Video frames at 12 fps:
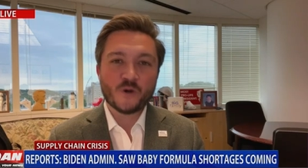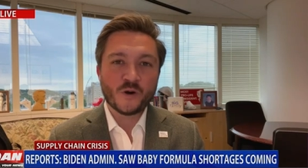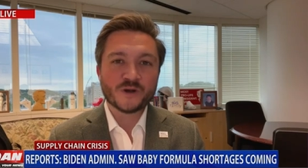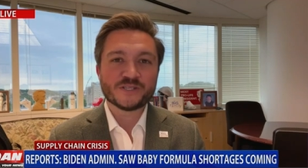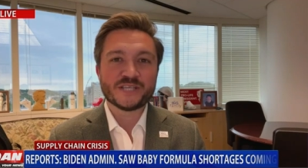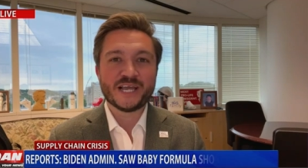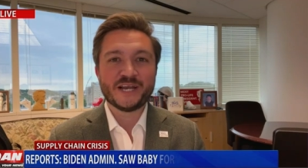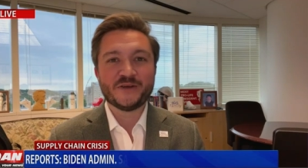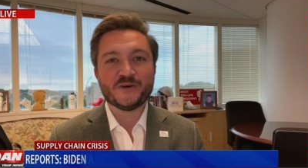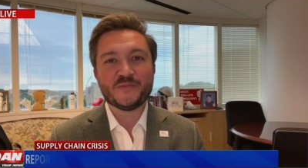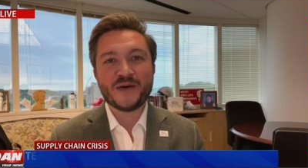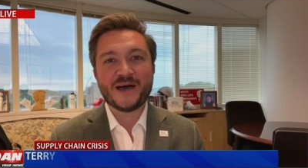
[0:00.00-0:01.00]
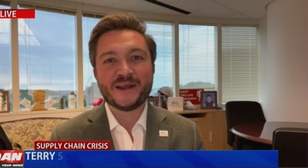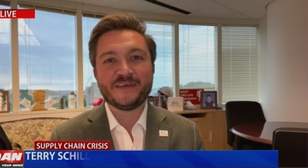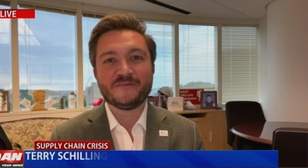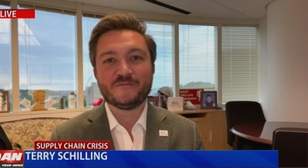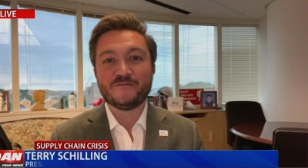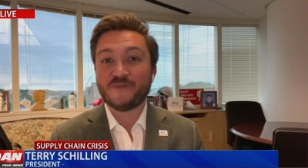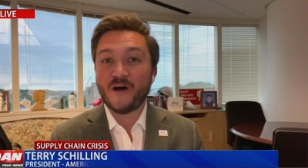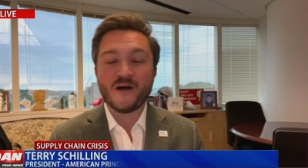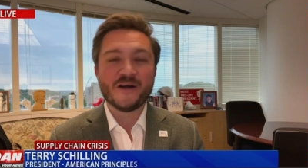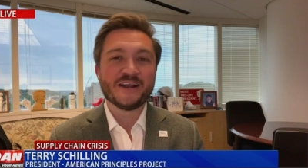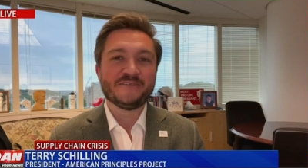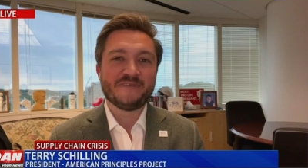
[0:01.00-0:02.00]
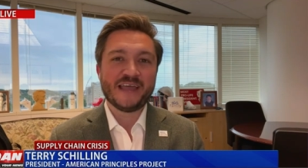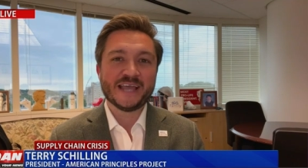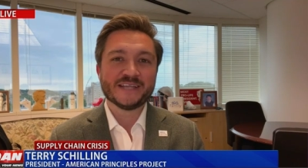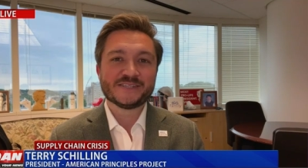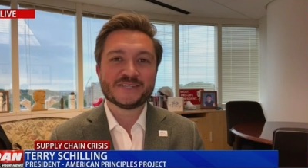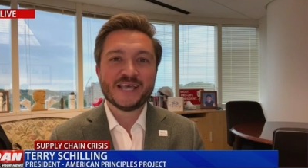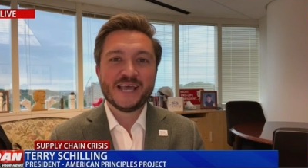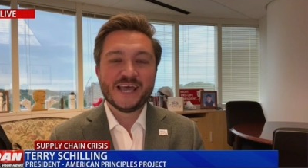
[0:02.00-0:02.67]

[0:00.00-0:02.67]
course, they knew about it far in advance.